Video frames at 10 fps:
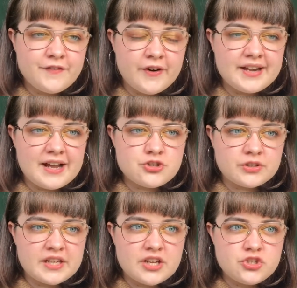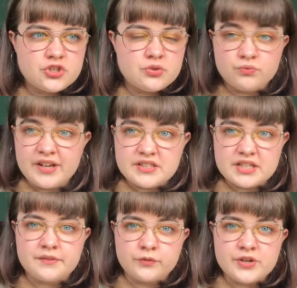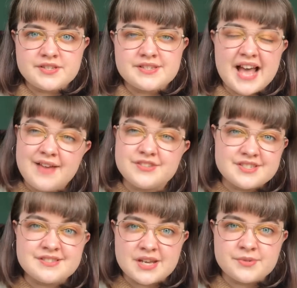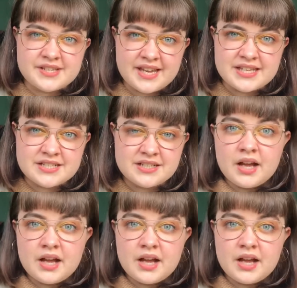very naturally and do really daft voices ever since I was a kid.